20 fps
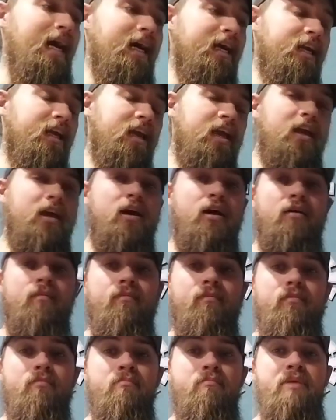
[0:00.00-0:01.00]
I
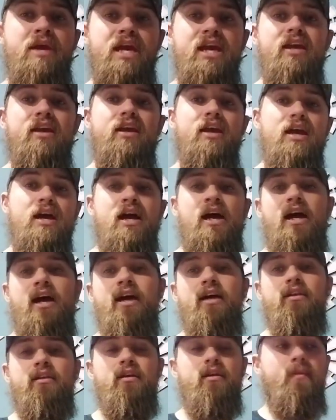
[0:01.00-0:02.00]
am big
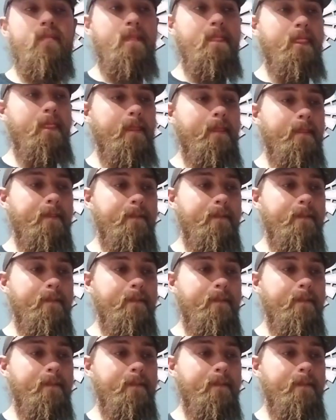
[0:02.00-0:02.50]
on